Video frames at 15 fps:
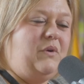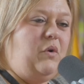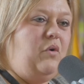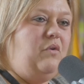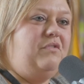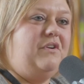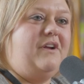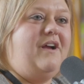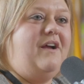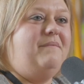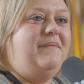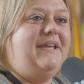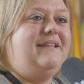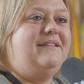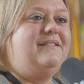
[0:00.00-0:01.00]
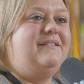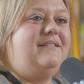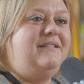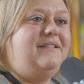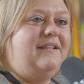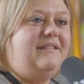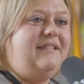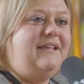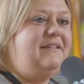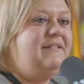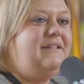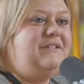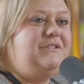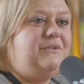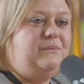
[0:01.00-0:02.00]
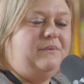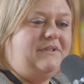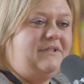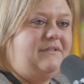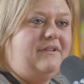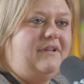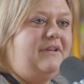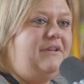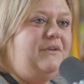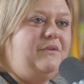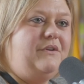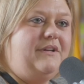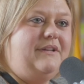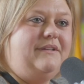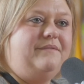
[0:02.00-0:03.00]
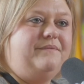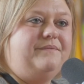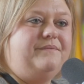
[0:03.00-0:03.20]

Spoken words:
Overcoming the things that you once thought you couldn't.